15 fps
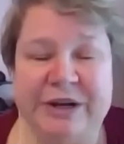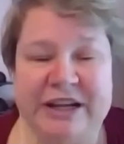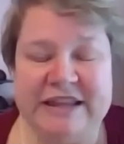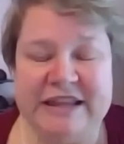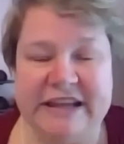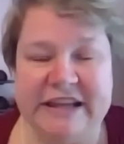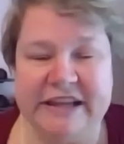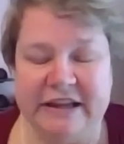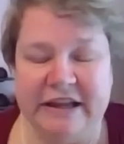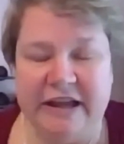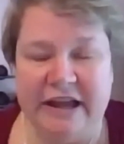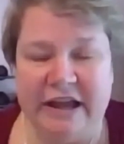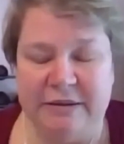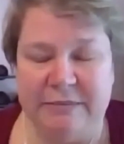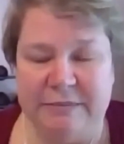of
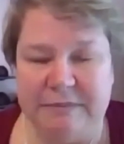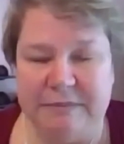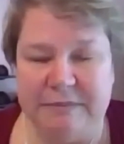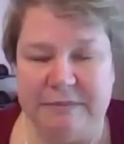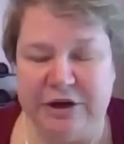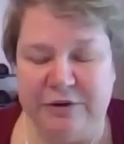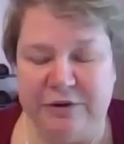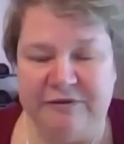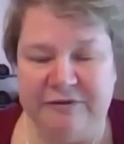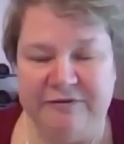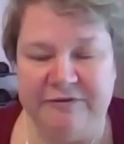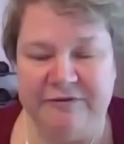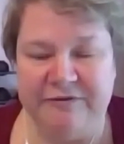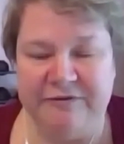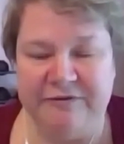the, you know,
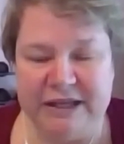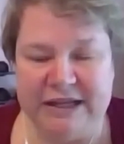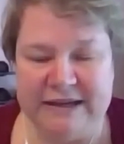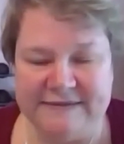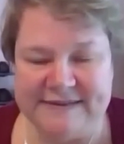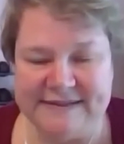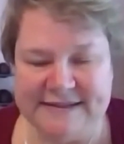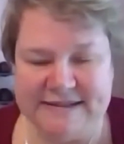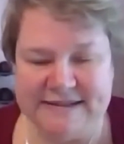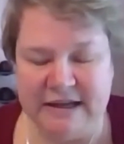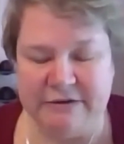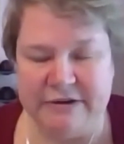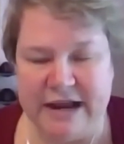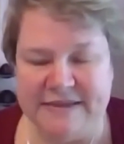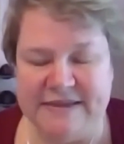beliefs
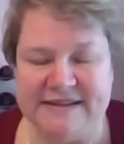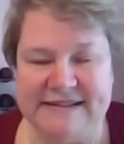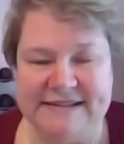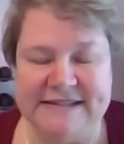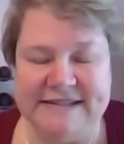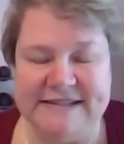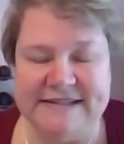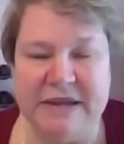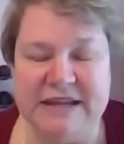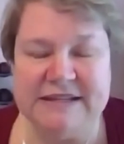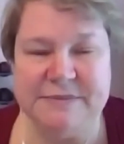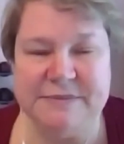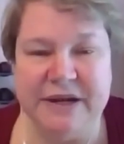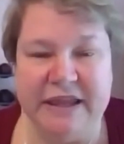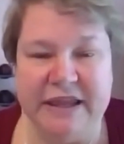around the system
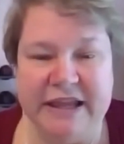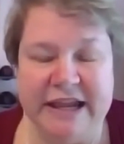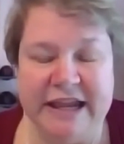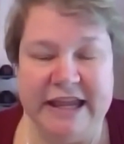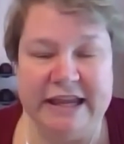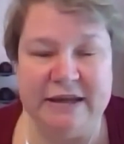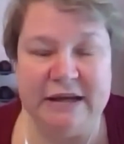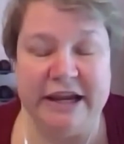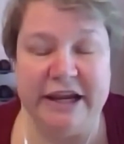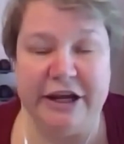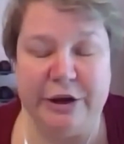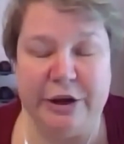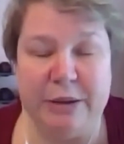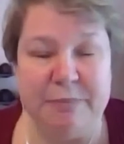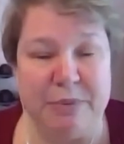is really in, you
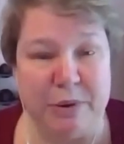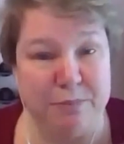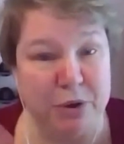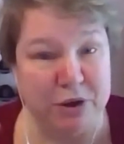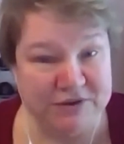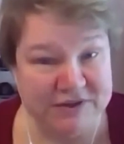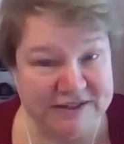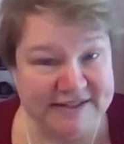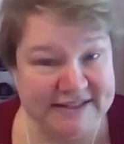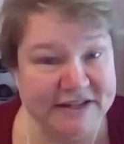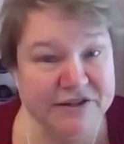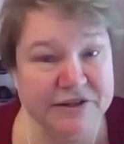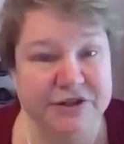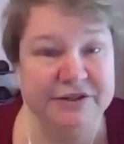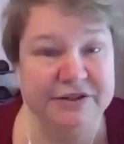know, in both
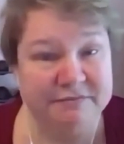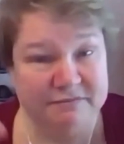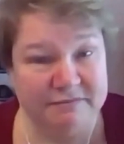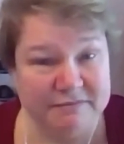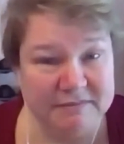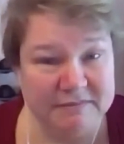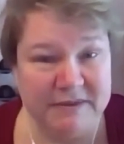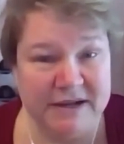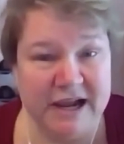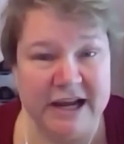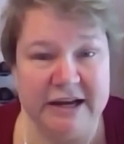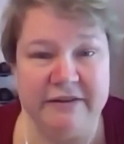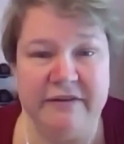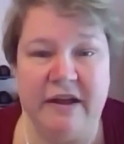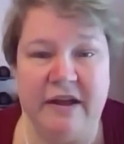person-centered
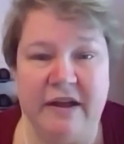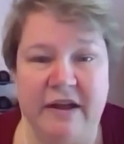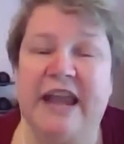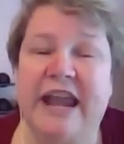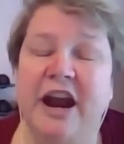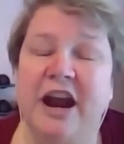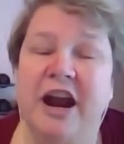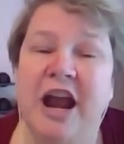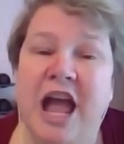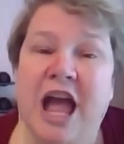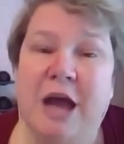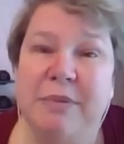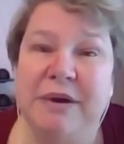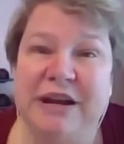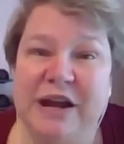kind of care,
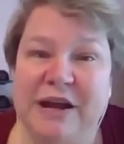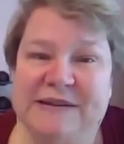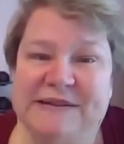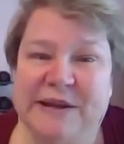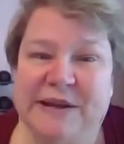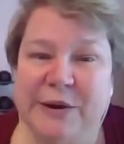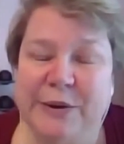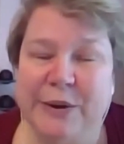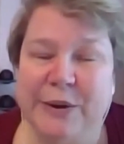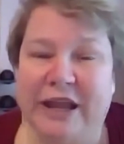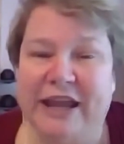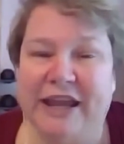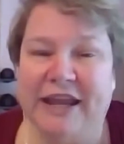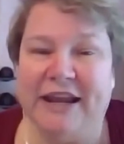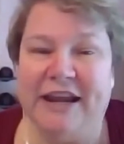but also
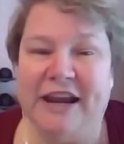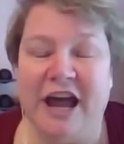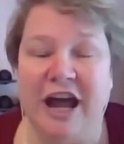in